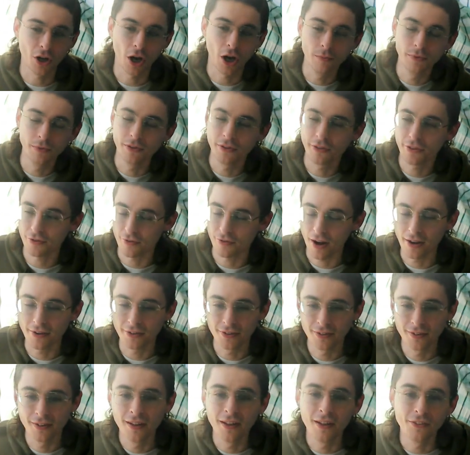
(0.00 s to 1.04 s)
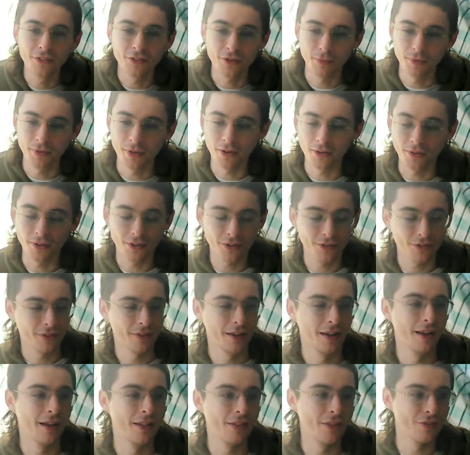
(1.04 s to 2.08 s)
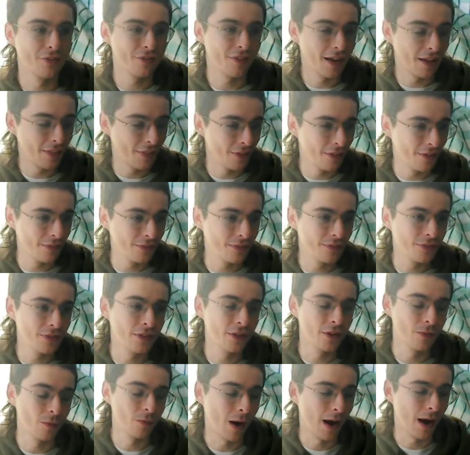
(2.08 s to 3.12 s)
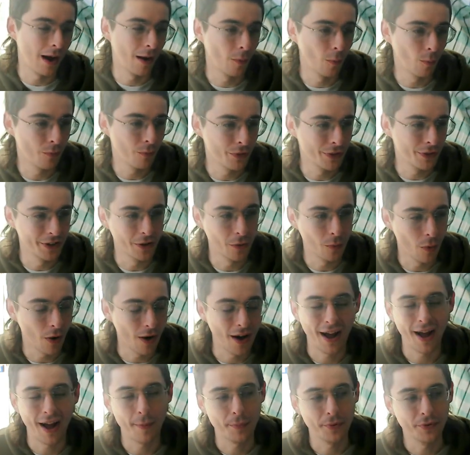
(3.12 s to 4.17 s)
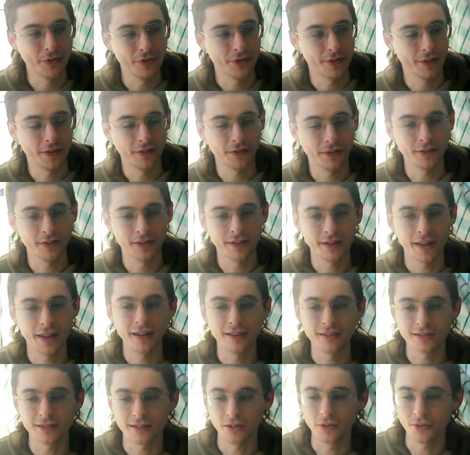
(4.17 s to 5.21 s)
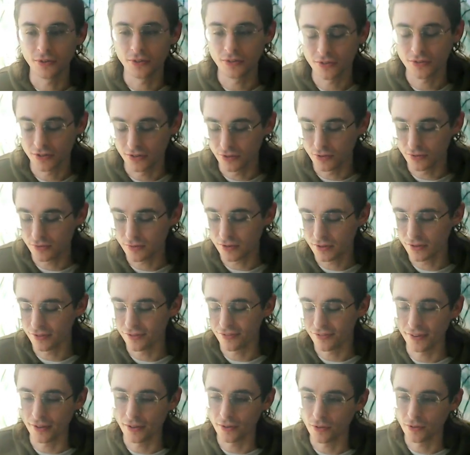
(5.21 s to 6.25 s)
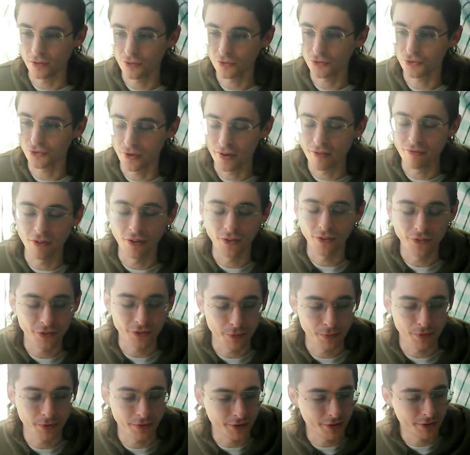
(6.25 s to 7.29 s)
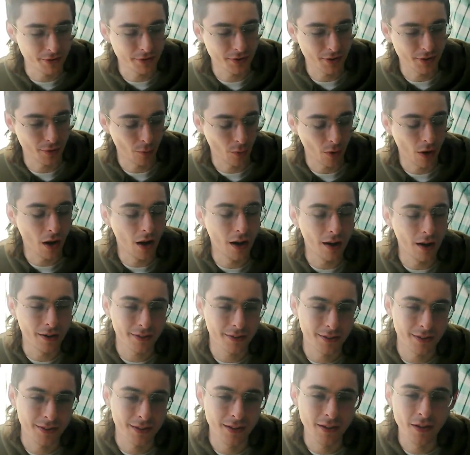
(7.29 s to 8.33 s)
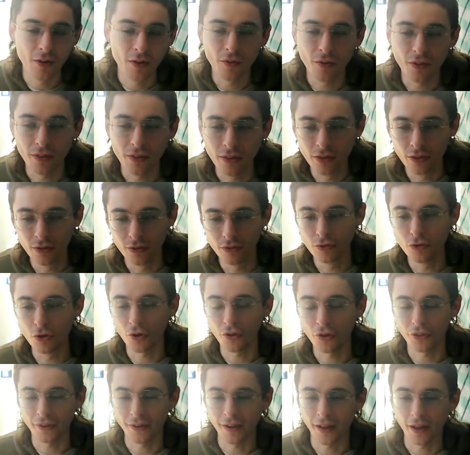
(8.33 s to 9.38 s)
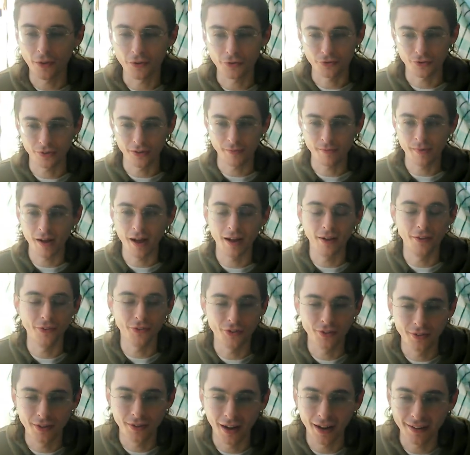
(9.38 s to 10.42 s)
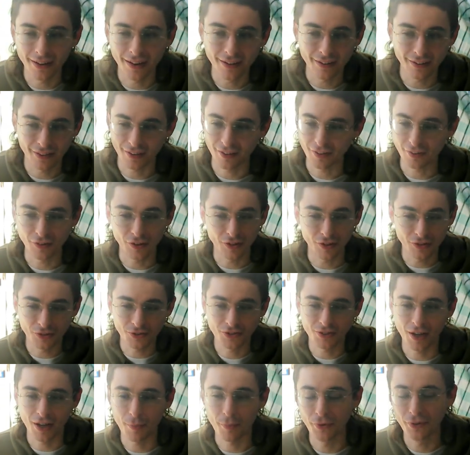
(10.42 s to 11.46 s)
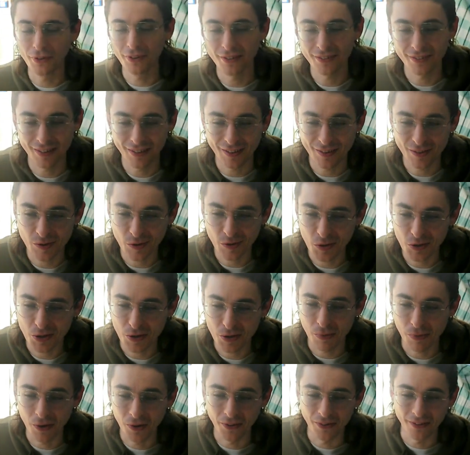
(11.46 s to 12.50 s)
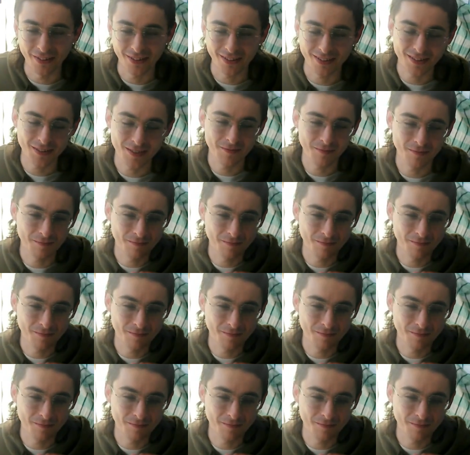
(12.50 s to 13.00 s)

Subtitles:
common thread, to be honest. The fact that no matter what happens at the end of the day, as long as you feel driven to produce the work, nothing else really matters, and anything that does happen is just a bonus.